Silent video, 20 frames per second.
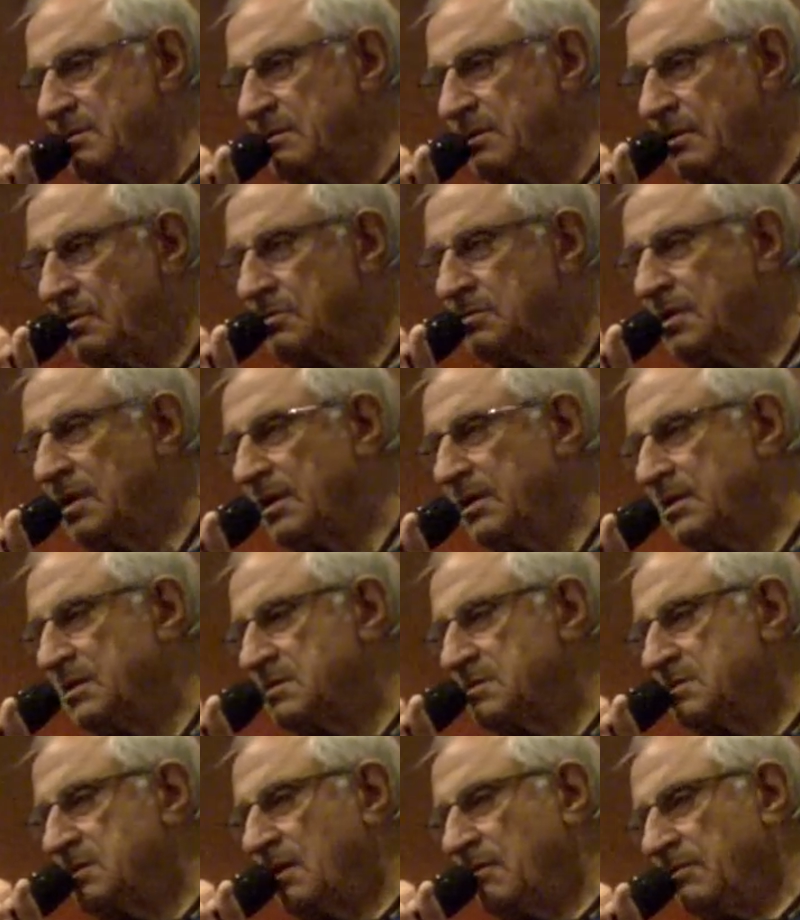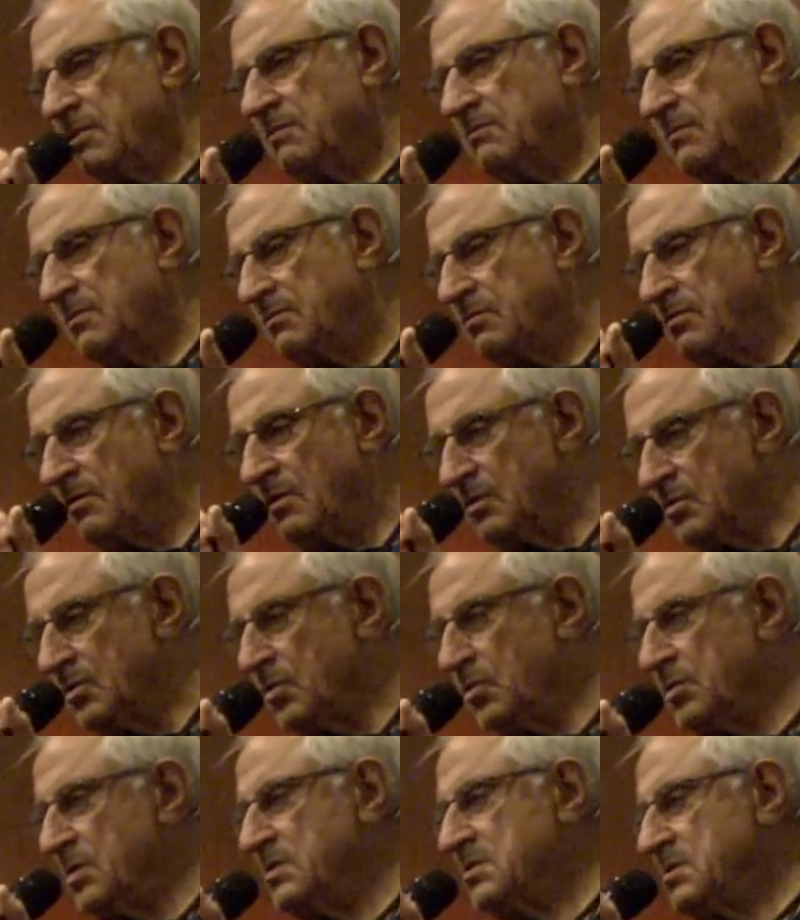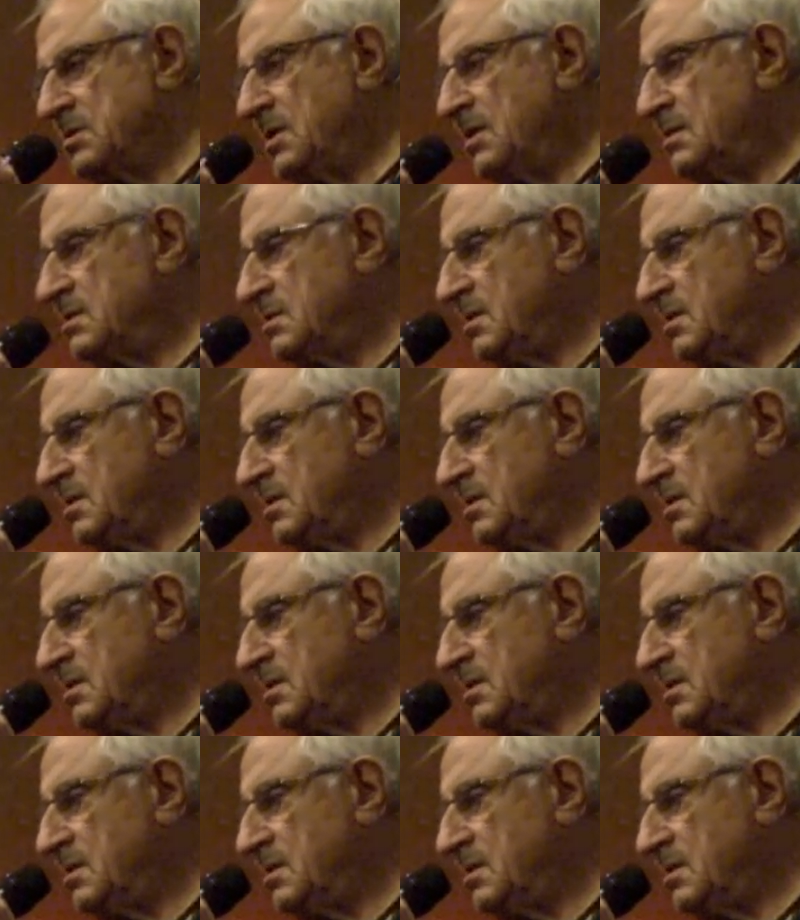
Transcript: Geos had a seven, could only see